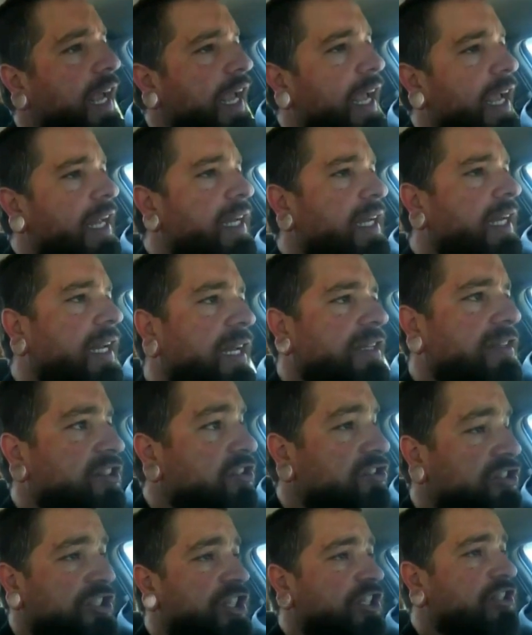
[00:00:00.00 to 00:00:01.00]
And
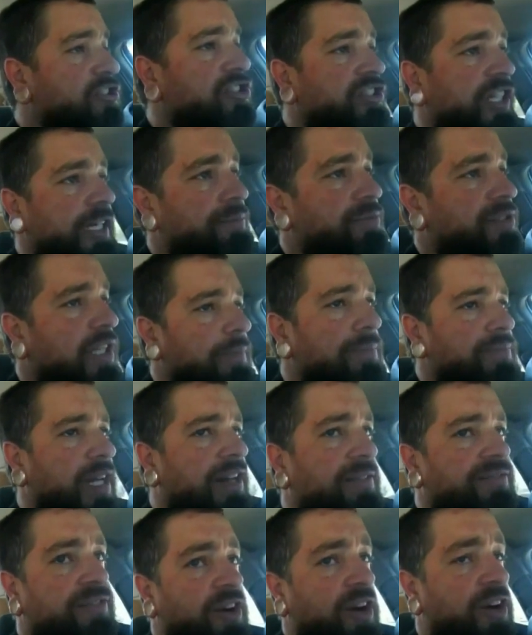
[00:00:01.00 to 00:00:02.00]
there's another Sam's Club
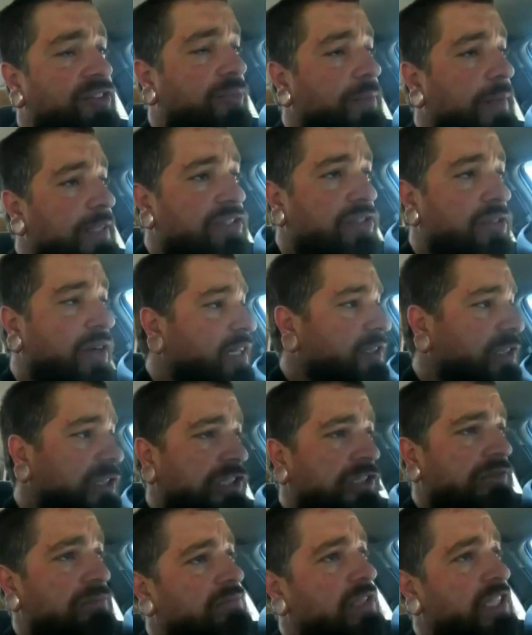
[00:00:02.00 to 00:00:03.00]
not far from me, so I'll
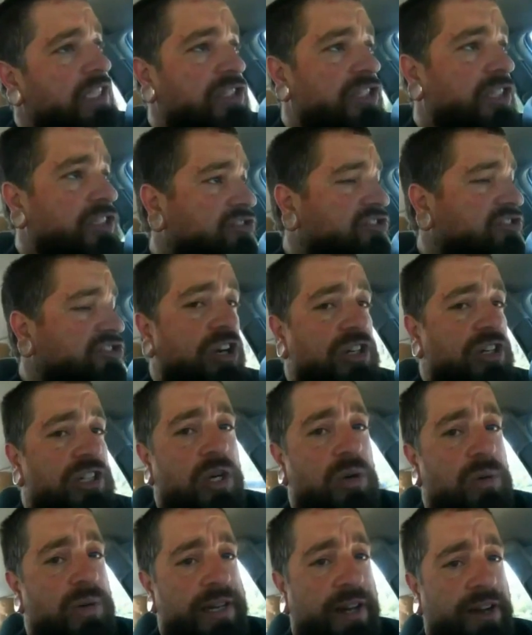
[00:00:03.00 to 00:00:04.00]
just start
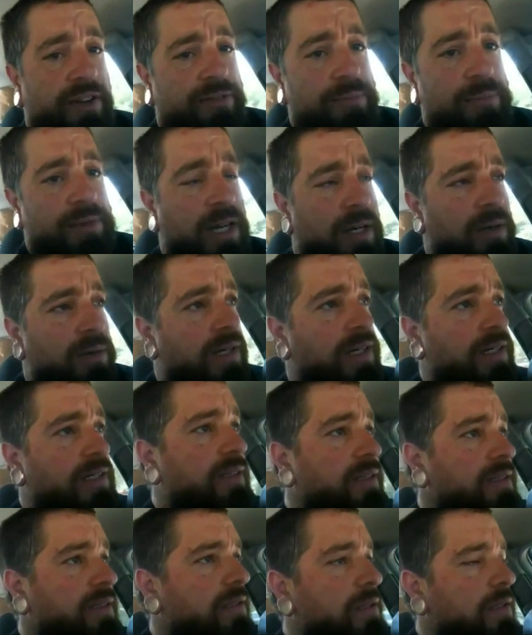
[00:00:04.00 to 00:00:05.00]
going there from now
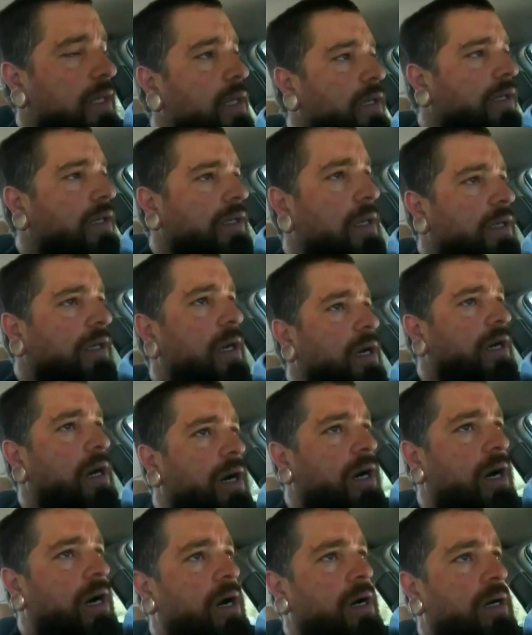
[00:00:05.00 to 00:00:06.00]
on.
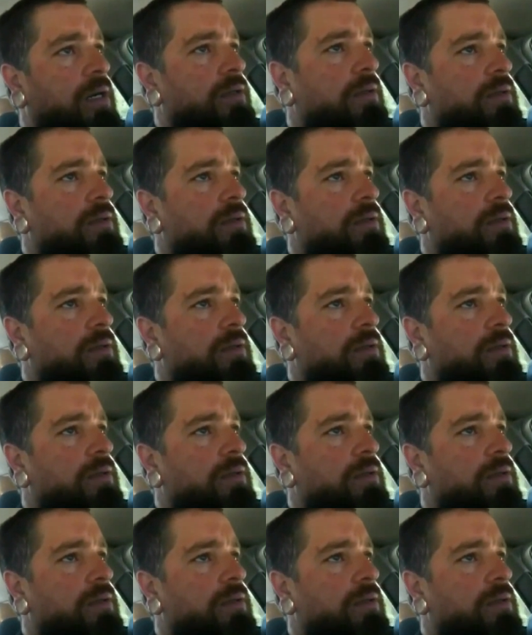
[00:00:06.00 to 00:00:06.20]
Oh!